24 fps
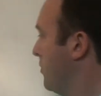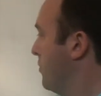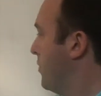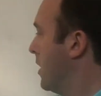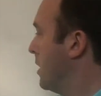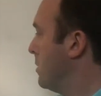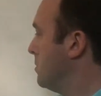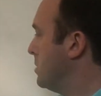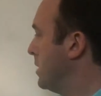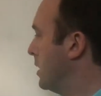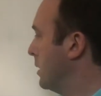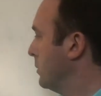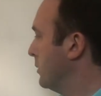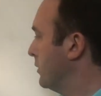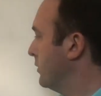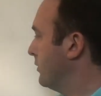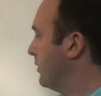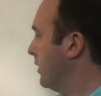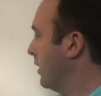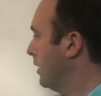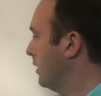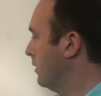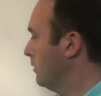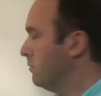they'd be able to
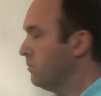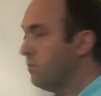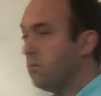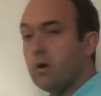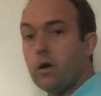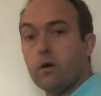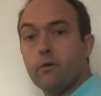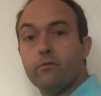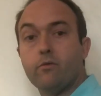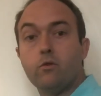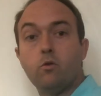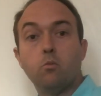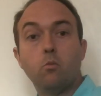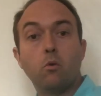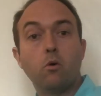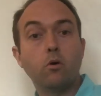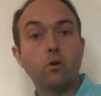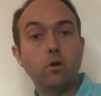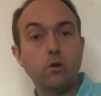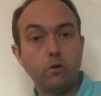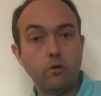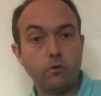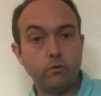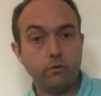sell a few more
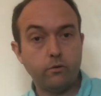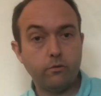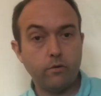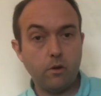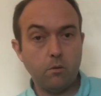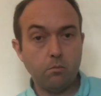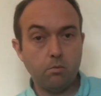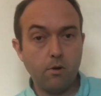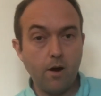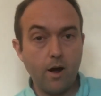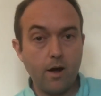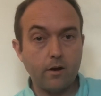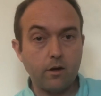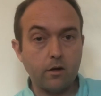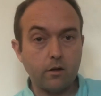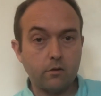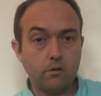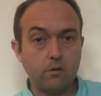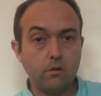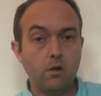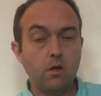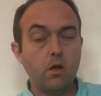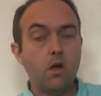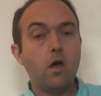units of their
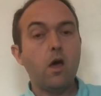product.